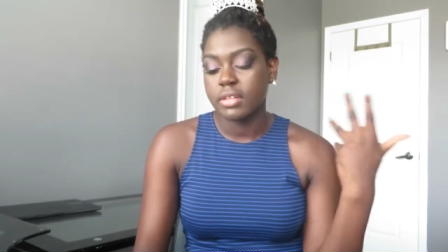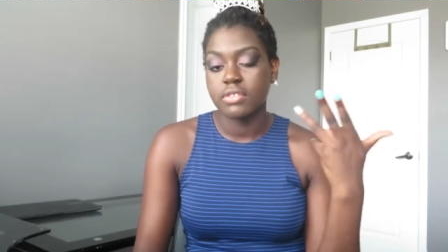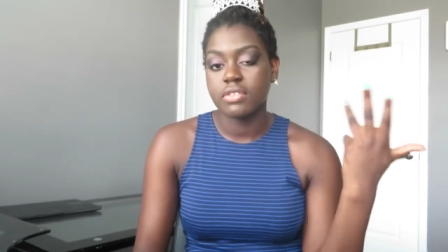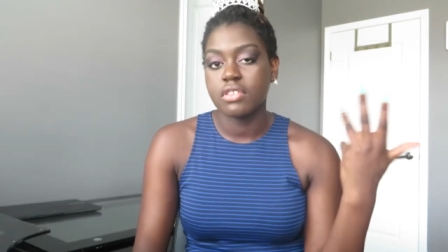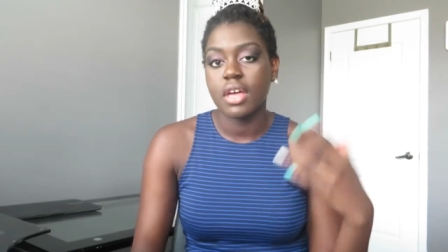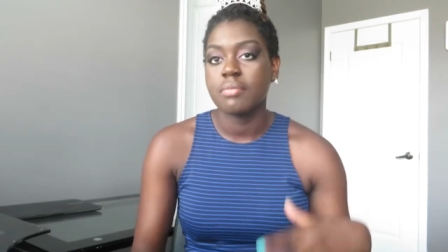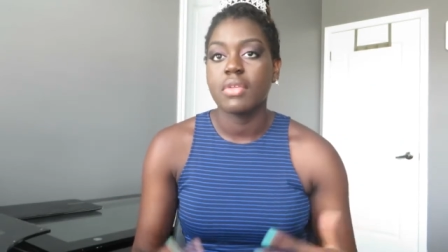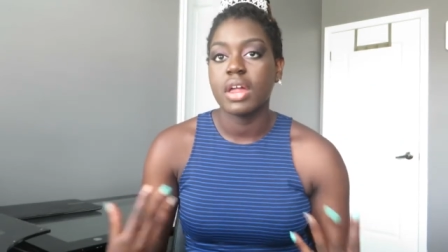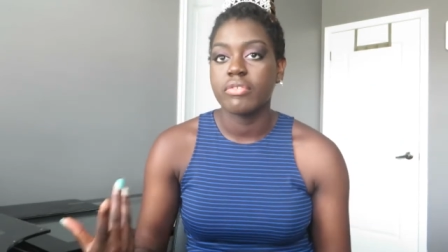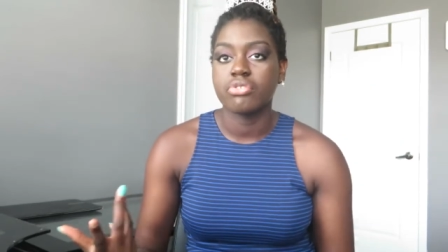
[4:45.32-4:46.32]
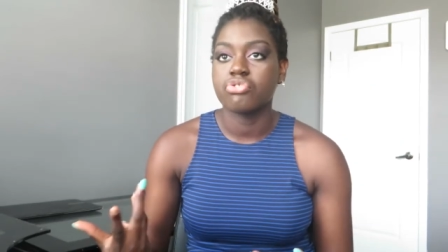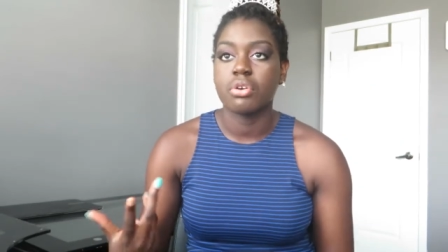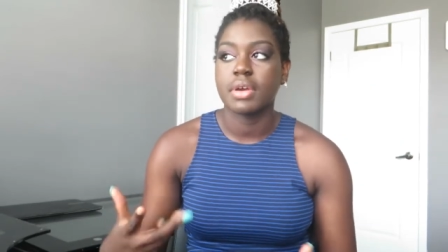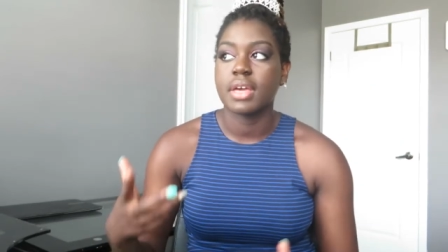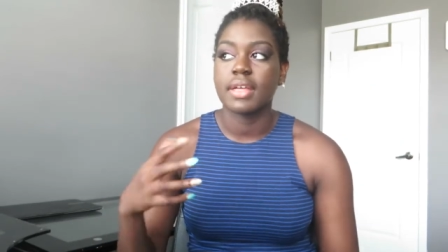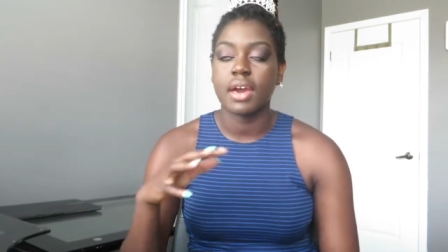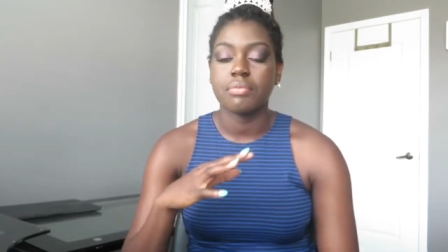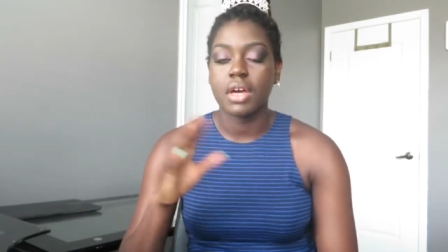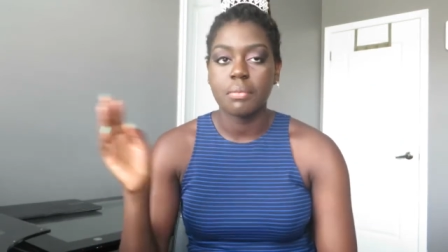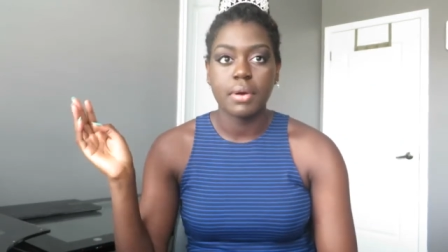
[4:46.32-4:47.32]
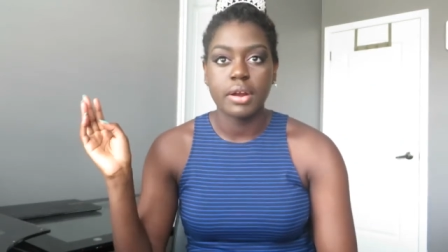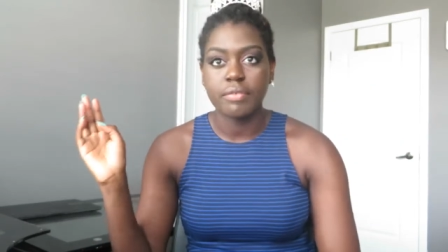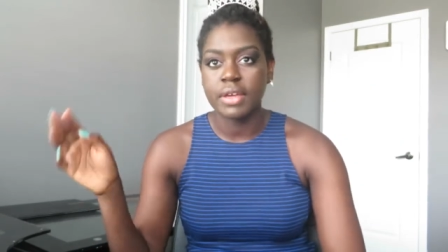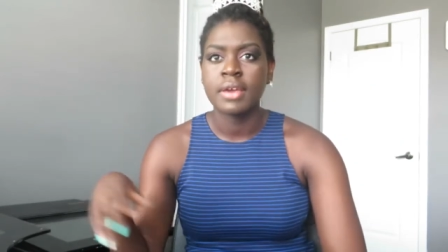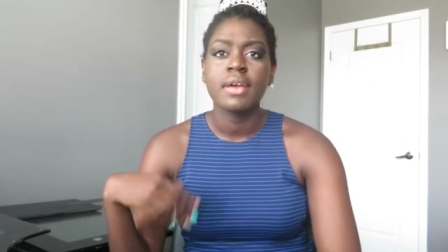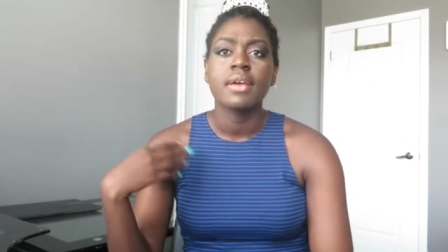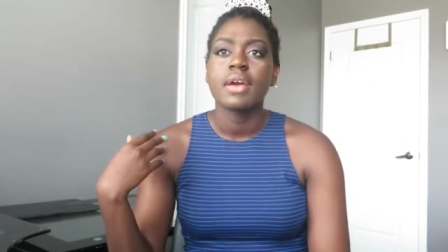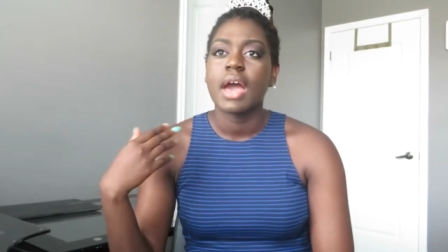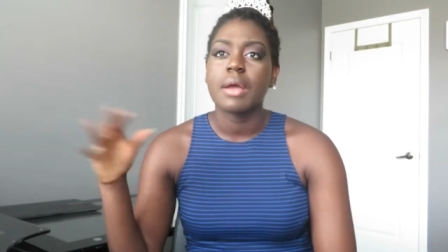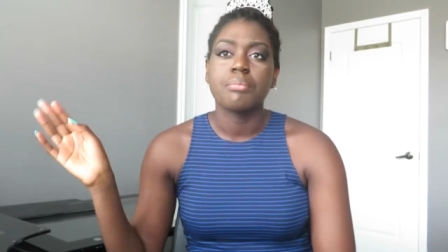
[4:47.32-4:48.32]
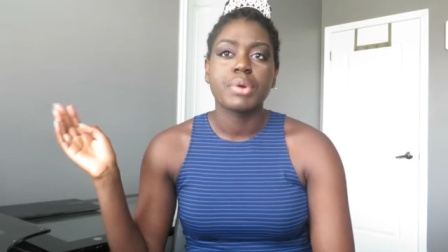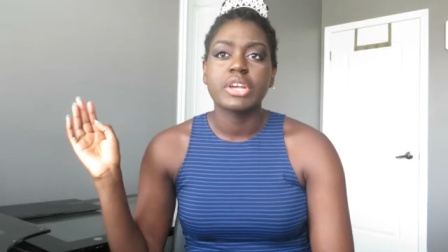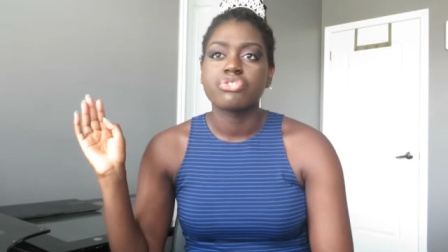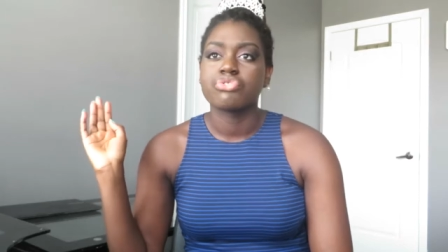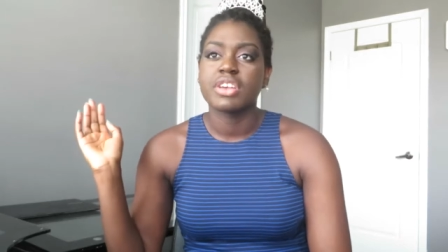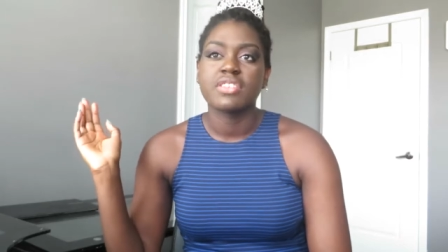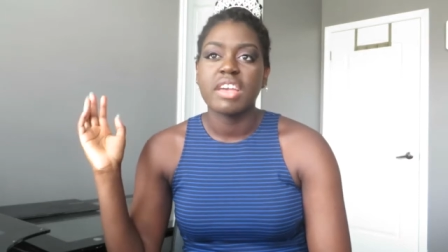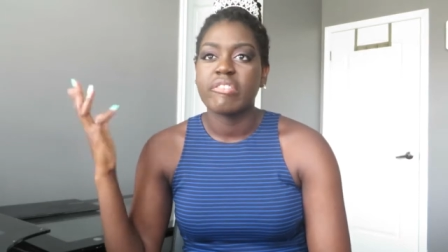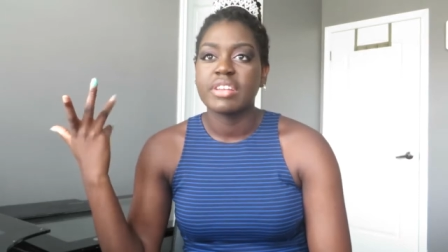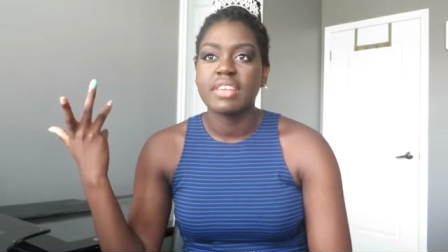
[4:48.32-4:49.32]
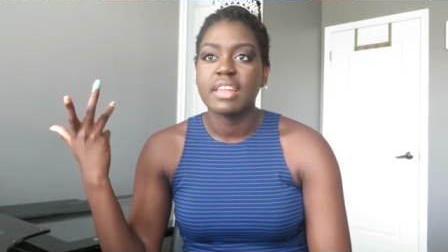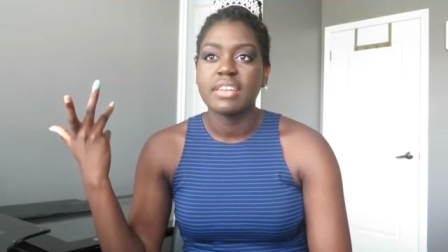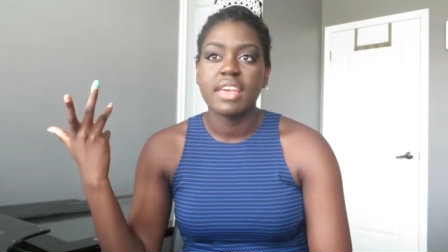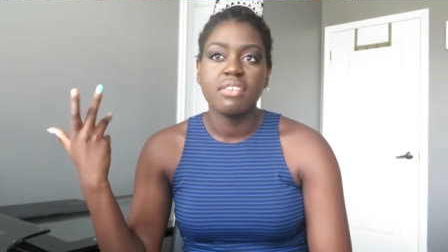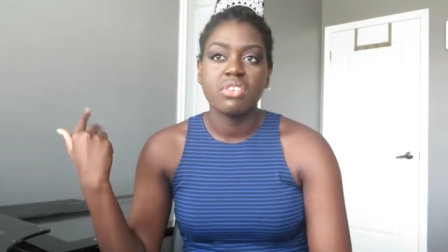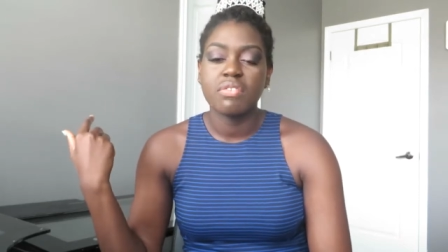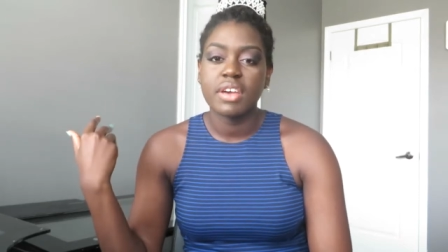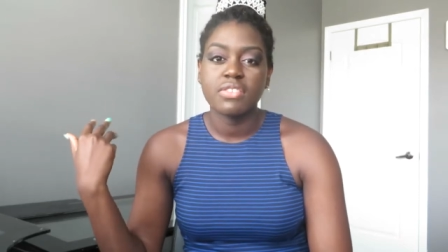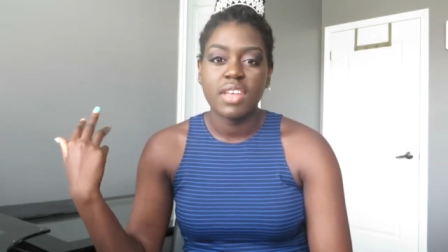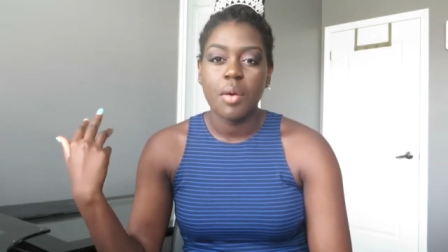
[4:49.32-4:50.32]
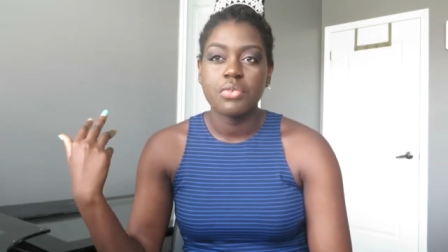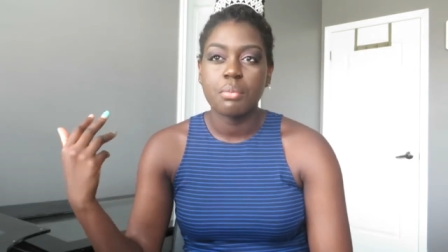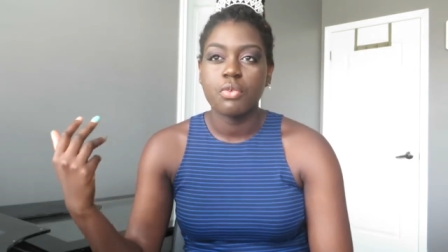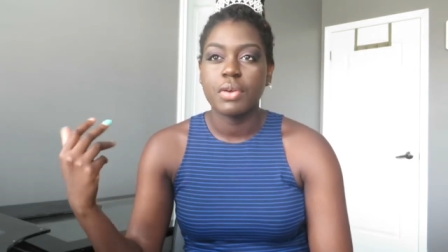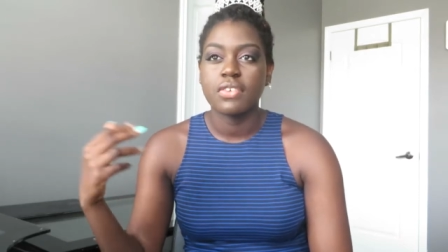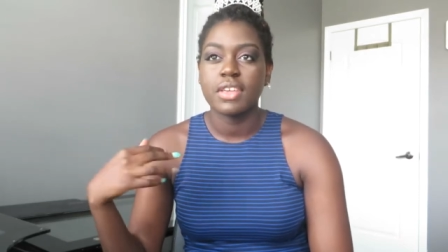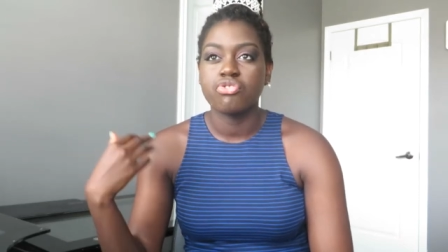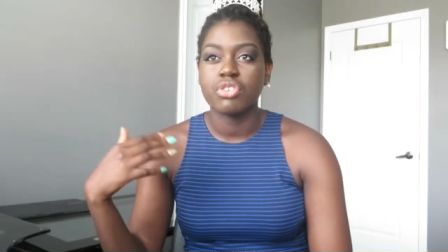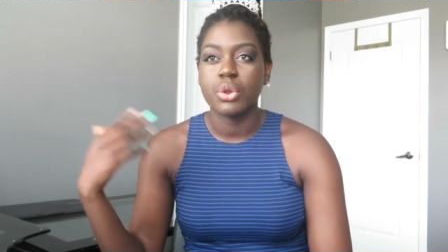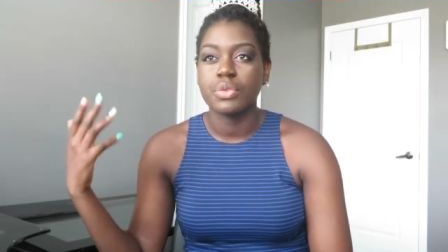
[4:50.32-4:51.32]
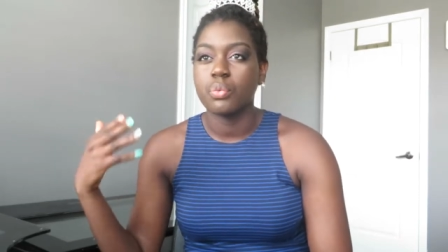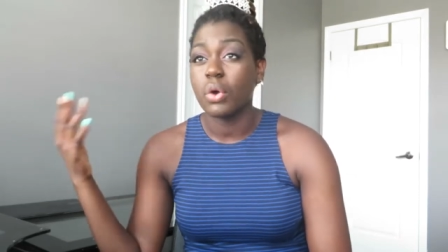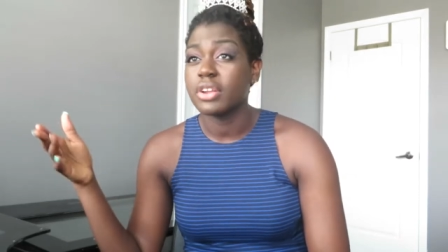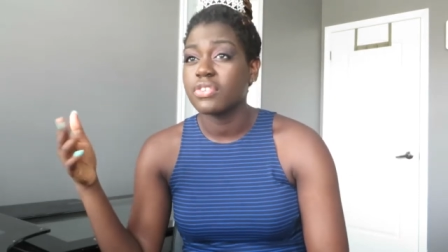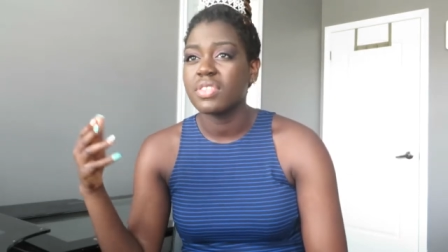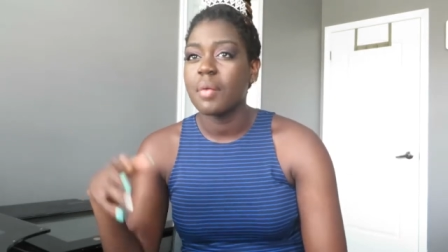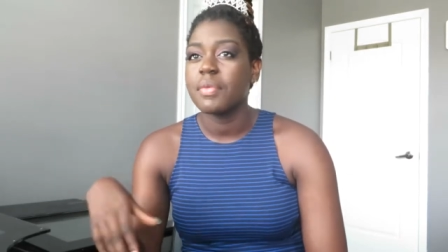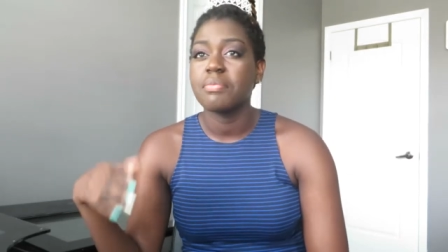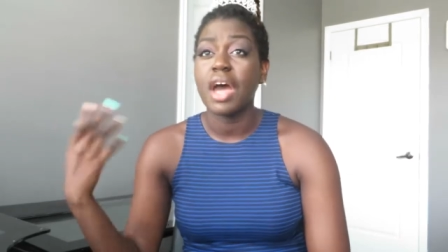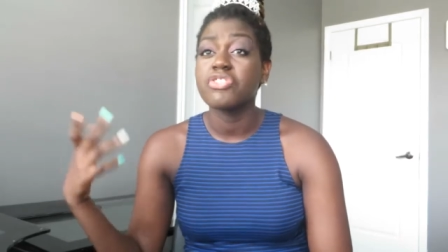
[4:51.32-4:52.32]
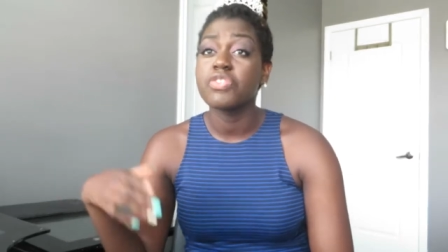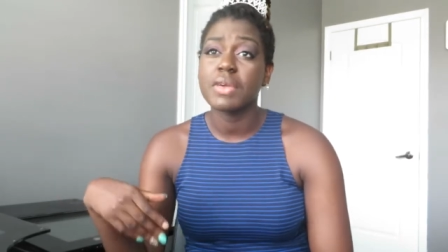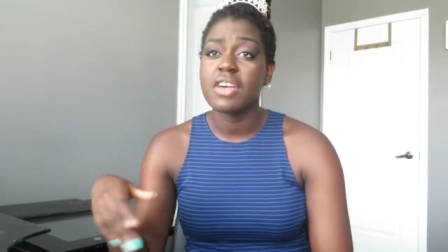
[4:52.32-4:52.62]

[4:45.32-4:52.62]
like, just, I'm not even joking. Like, I'm not a part of it. I break streaks every 10 days. And if I snap someone, it's because I genuinely want to snap them, not just